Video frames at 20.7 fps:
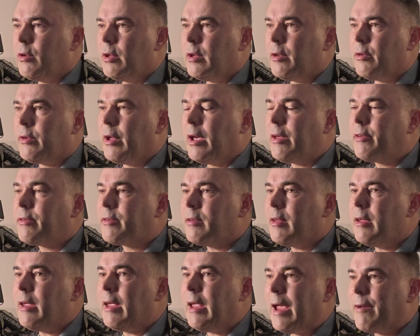It
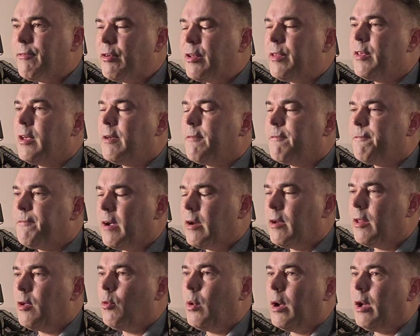does everything
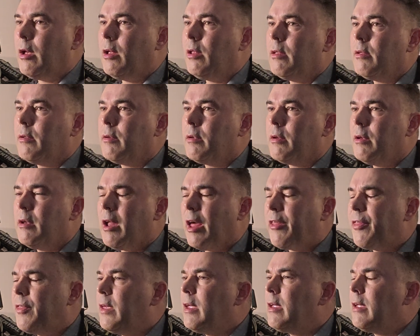fairly well,
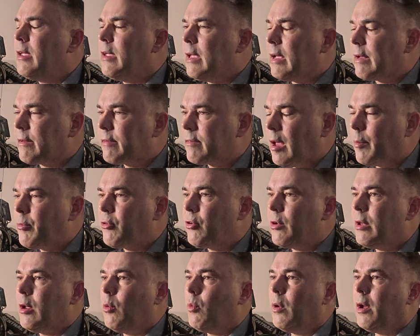nothing
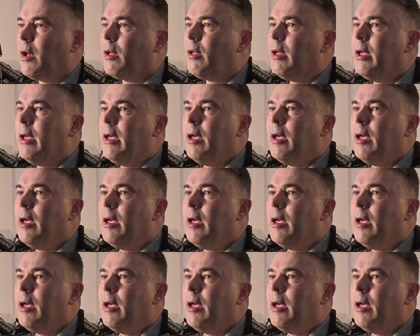exceptionally well,